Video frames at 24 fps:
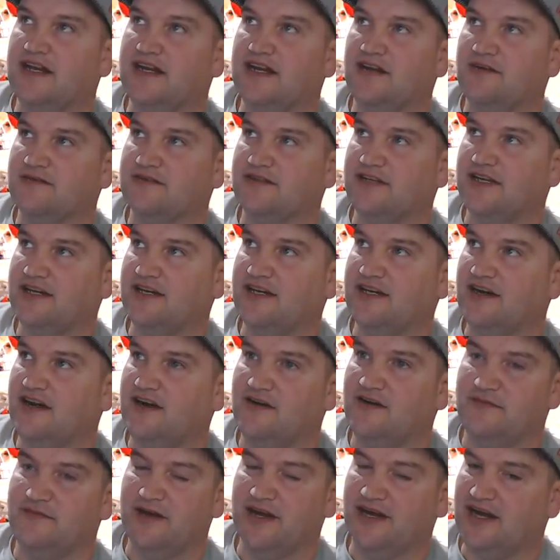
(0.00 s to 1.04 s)
And I was like,
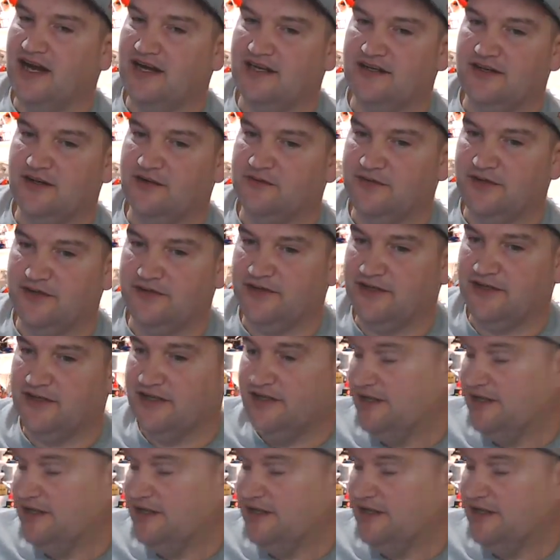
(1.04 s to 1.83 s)
oh my God, don't do it.